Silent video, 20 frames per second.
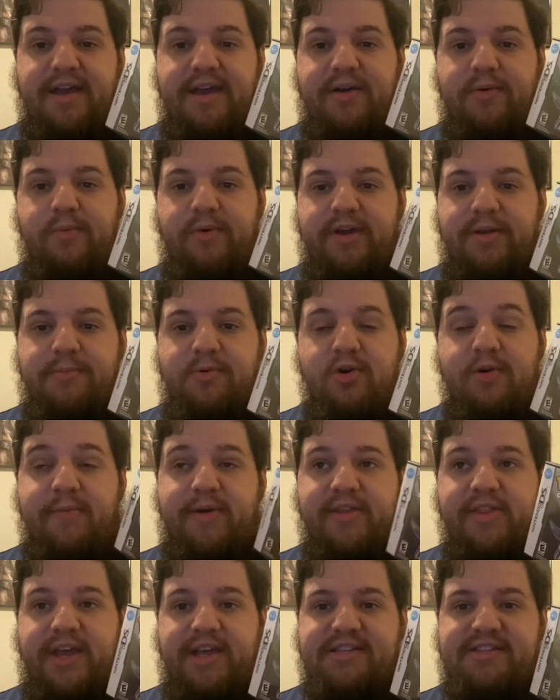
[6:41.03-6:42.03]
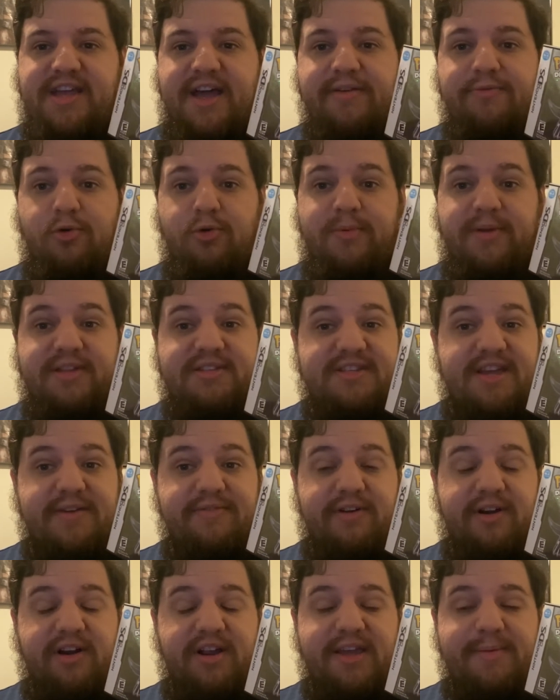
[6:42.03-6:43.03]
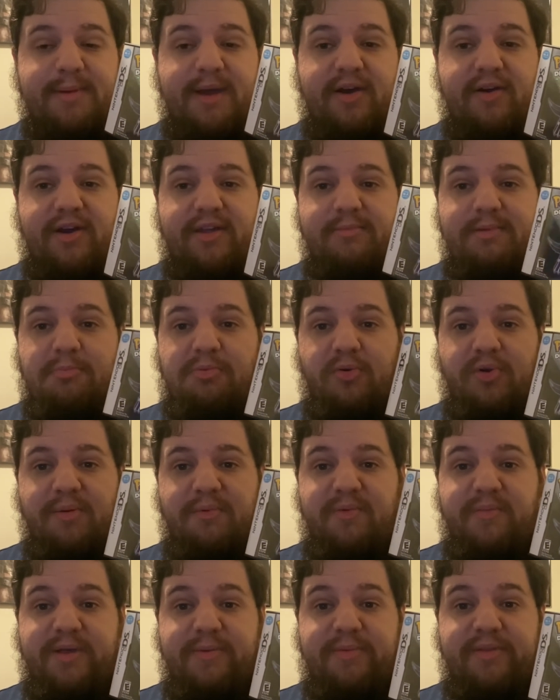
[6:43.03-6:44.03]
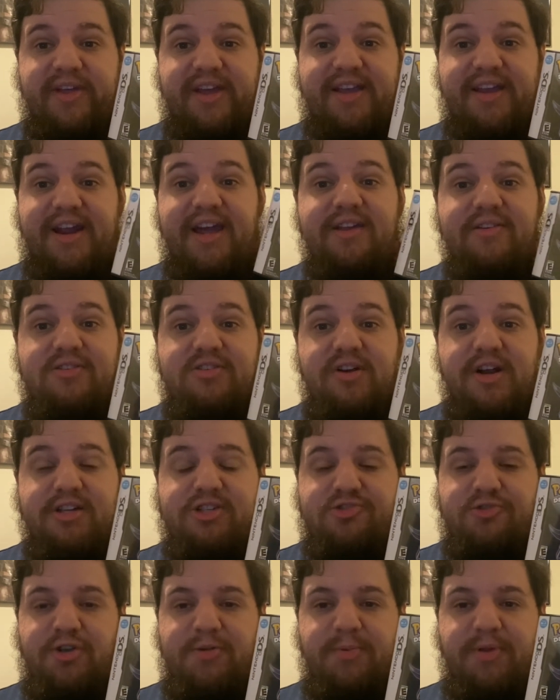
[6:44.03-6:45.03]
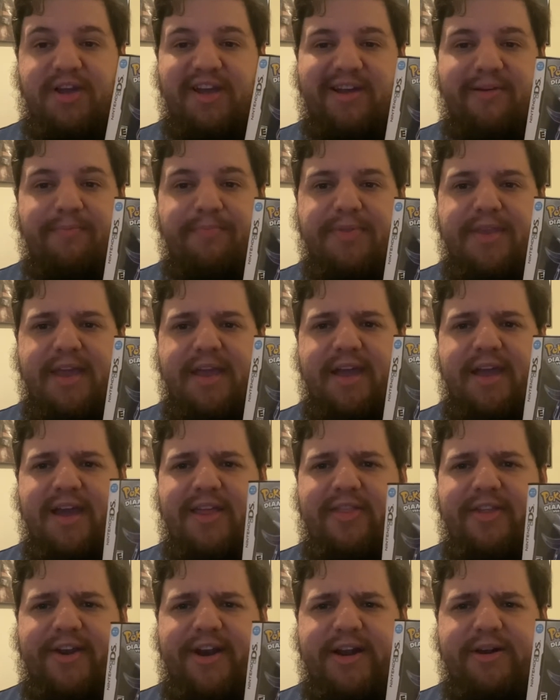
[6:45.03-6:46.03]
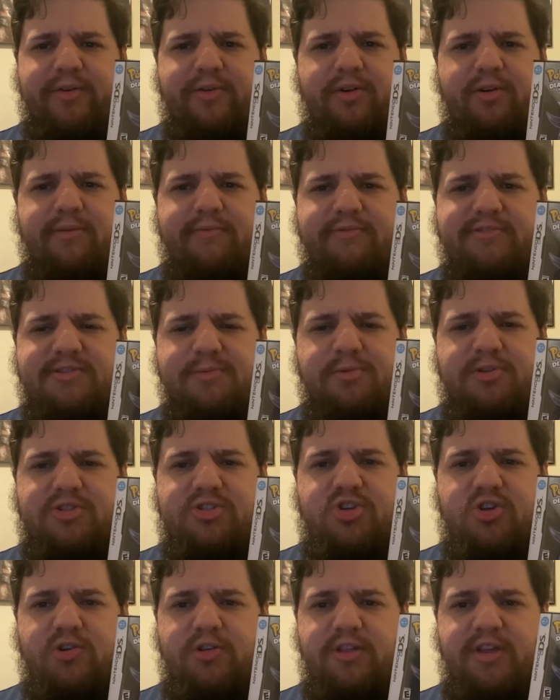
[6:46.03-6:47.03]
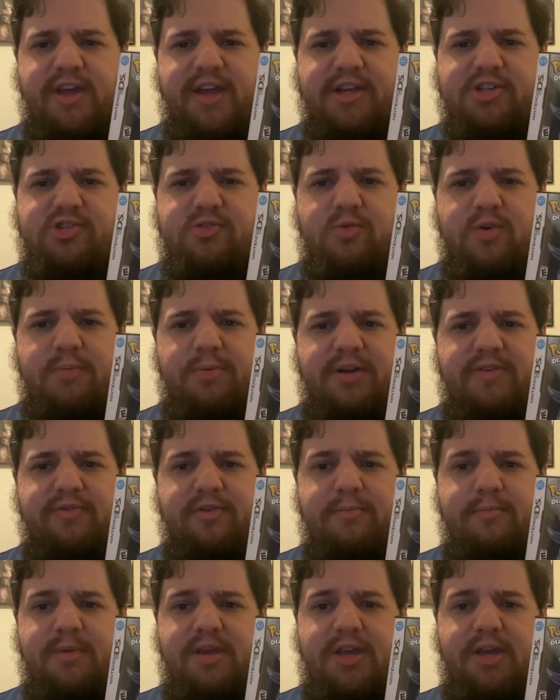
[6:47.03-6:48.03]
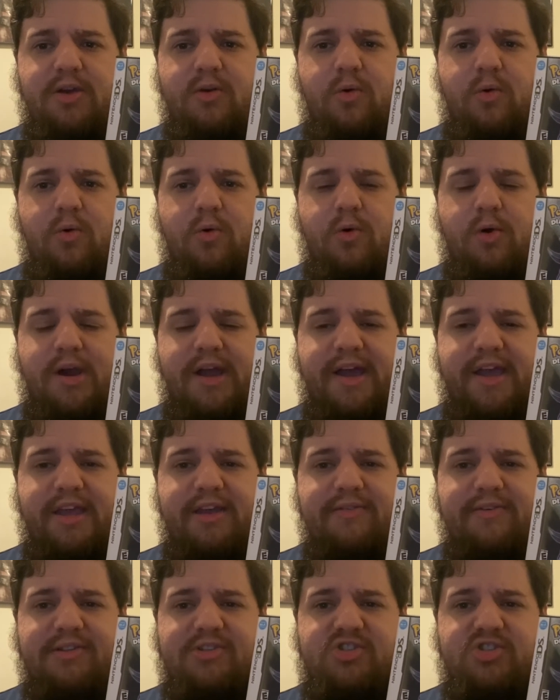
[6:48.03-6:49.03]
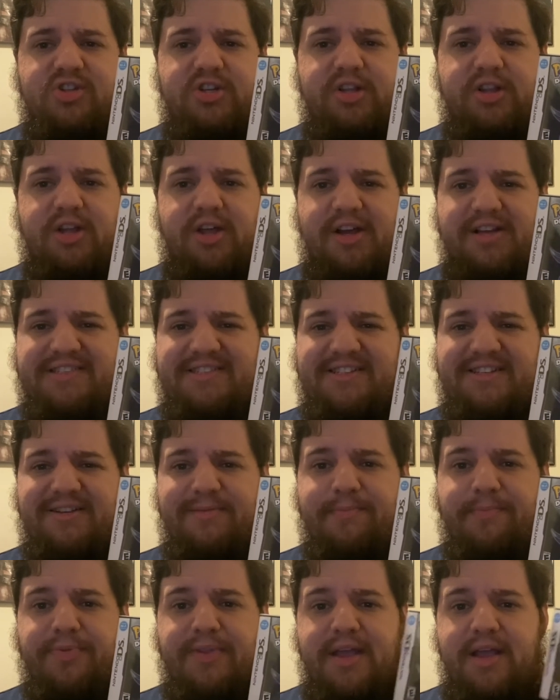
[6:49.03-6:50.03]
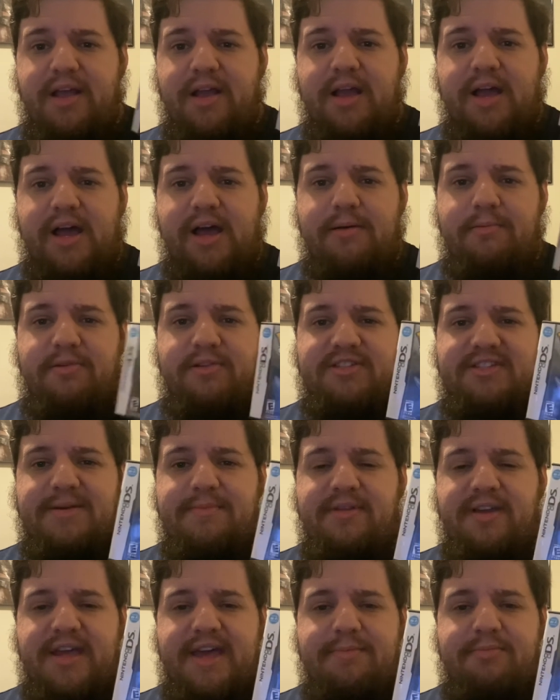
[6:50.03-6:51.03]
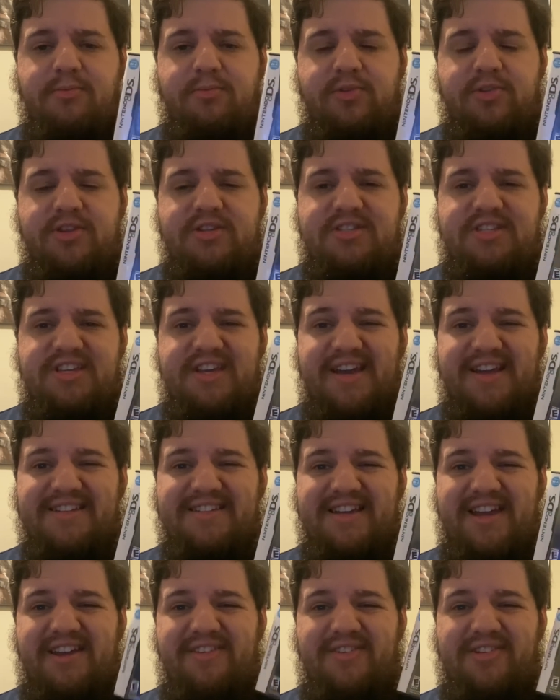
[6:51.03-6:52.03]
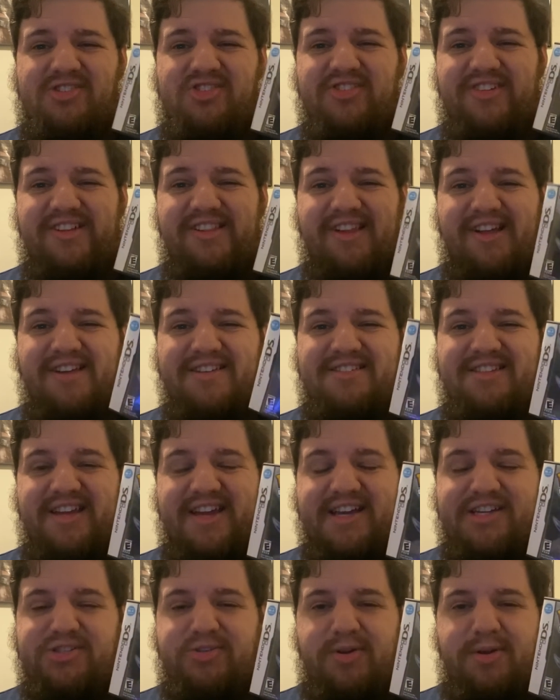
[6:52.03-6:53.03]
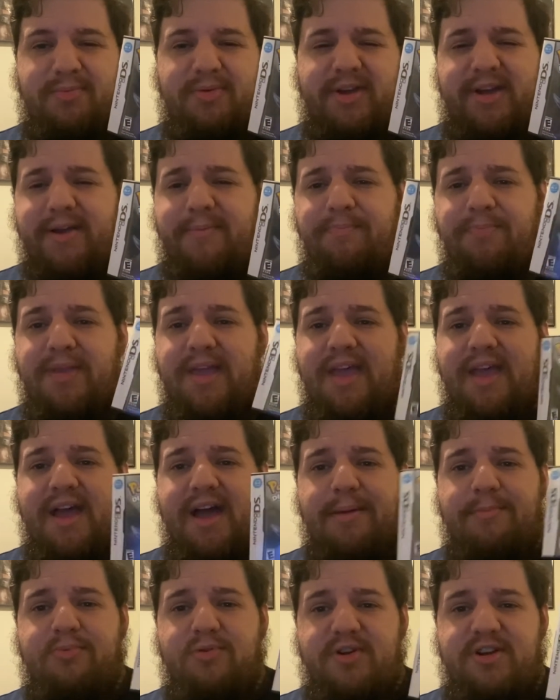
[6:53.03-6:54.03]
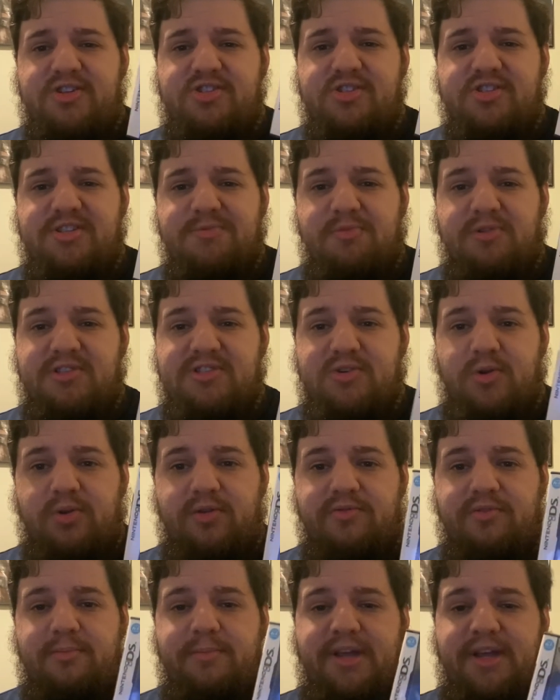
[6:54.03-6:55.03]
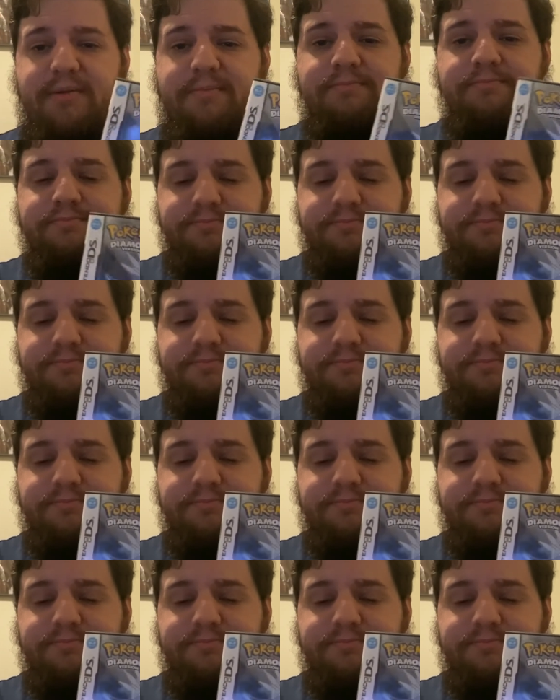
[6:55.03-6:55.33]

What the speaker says: when Pokemon like Ruby and Sapphire came out, and people would come to me and be like, "Can I use your action replay?" And then I don't know if someone took the action replay from me or I eventually lost it. But same thing happened with the DS. I eventually lost the action replay. I'm pretty sure someone stole it from me,